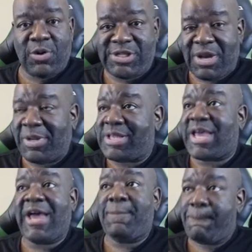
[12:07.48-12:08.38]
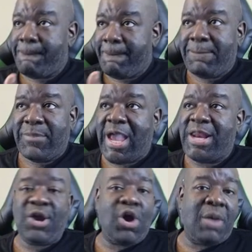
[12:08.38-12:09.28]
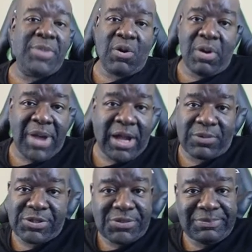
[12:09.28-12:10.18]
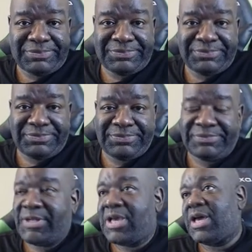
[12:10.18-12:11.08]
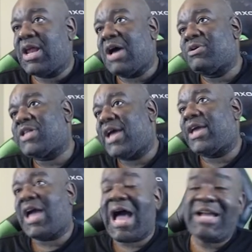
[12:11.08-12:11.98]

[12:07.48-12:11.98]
or something like that, and he caught me going backwards. And I was like, I